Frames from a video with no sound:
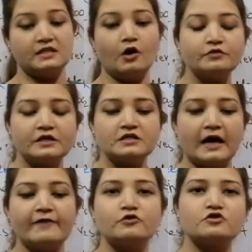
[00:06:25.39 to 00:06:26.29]
Now that
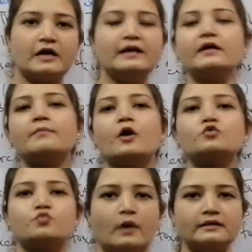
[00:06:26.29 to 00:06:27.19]
I was telling
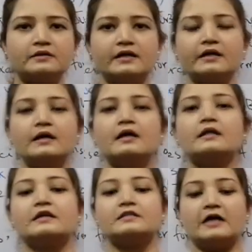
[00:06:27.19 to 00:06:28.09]
about one
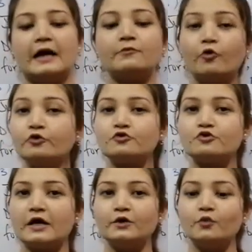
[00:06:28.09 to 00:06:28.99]
thing, that I'm going to
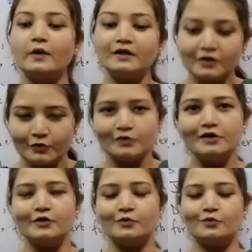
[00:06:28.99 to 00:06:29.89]
tell you one good
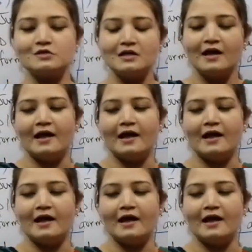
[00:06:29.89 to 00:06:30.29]
news,